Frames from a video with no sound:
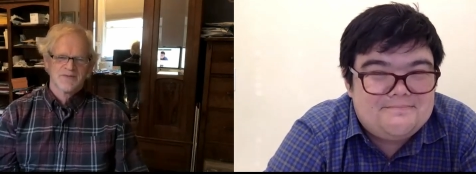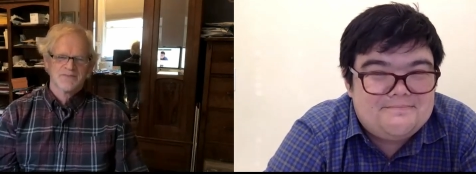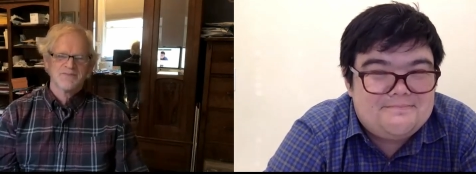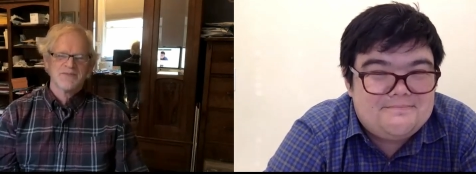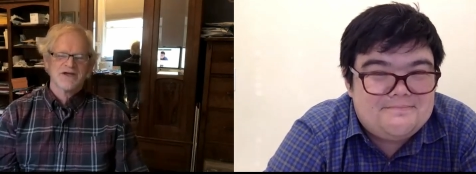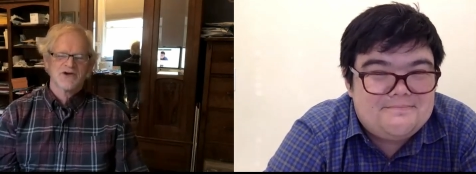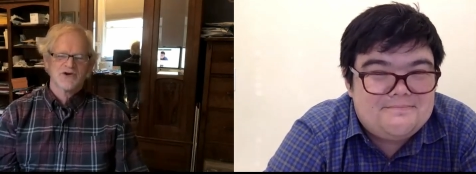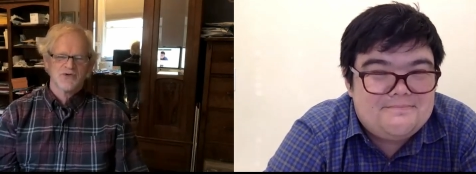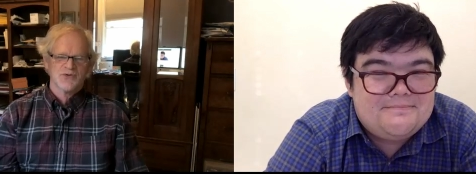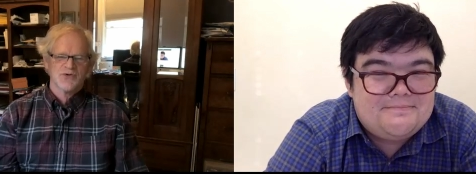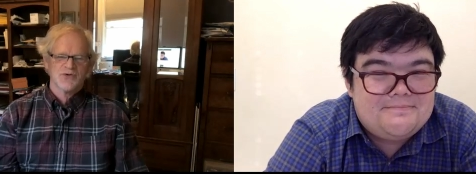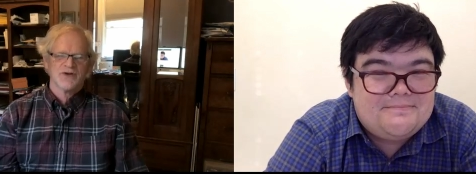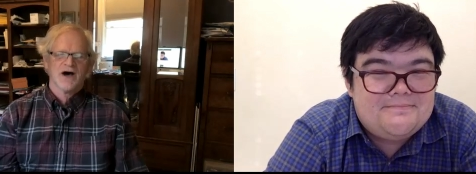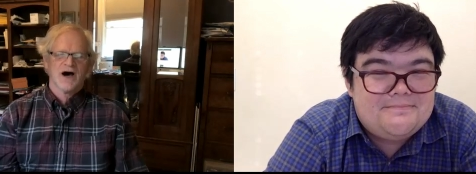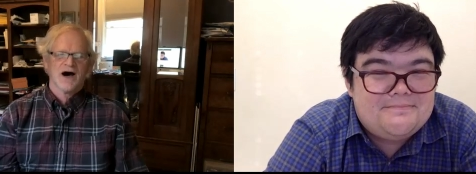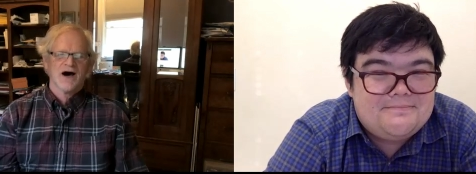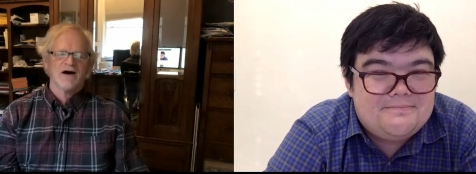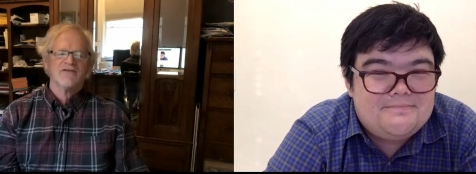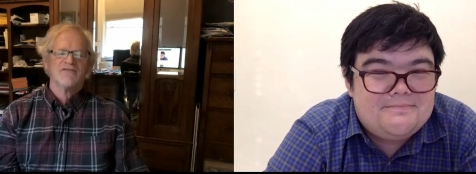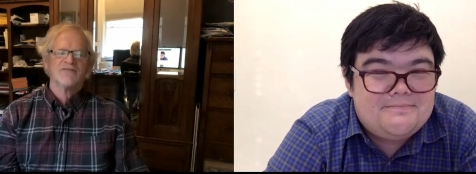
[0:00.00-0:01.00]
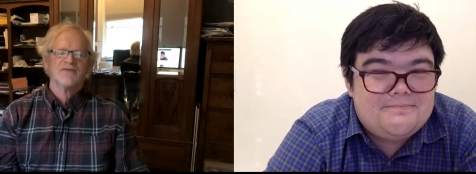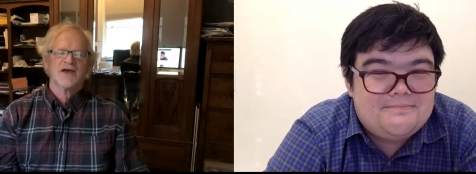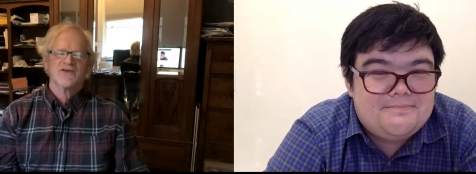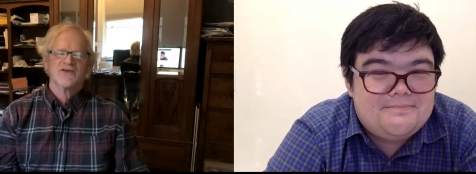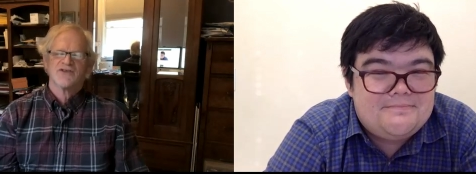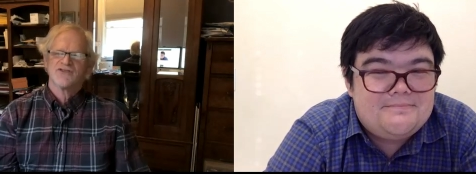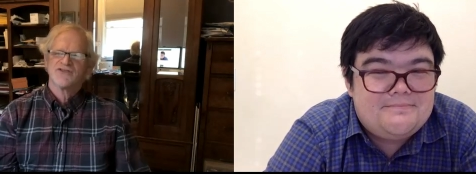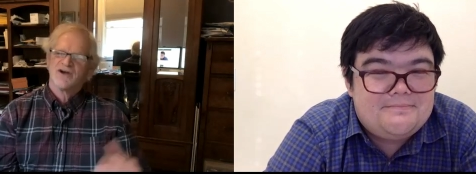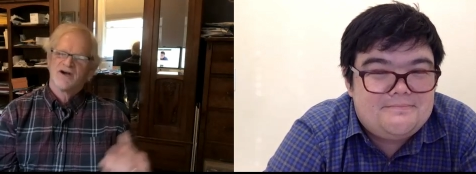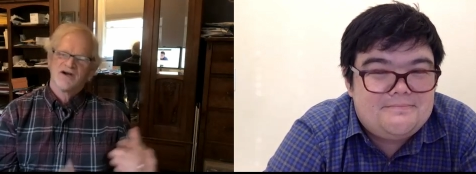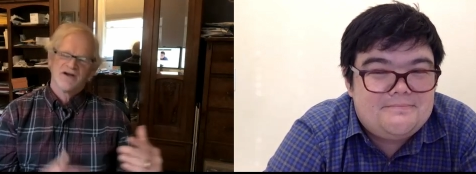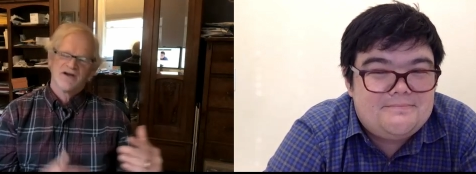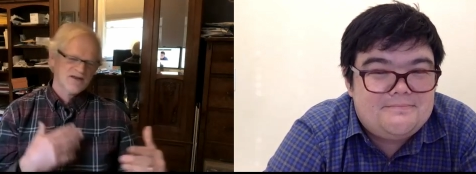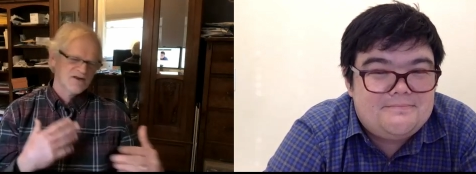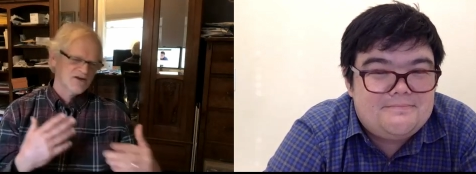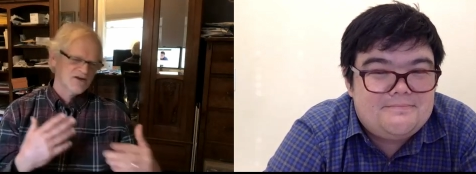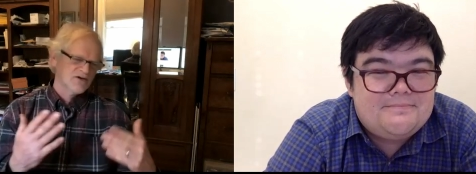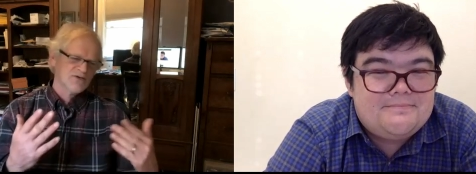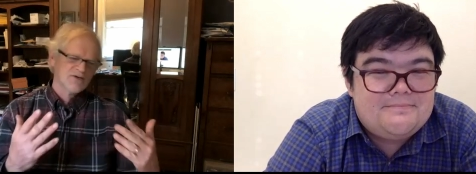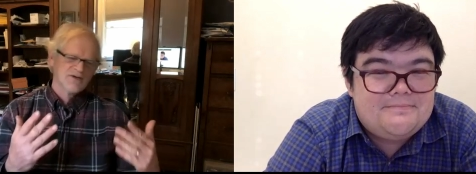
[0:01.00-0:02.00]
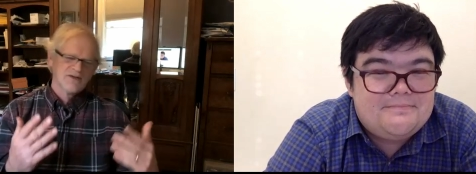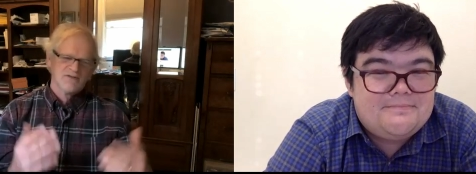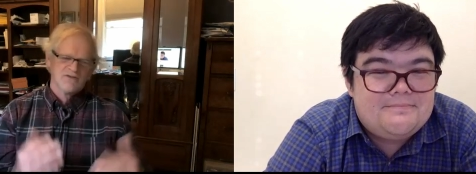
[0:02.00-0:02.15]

Speaker 1: be cooled off because it start, you know,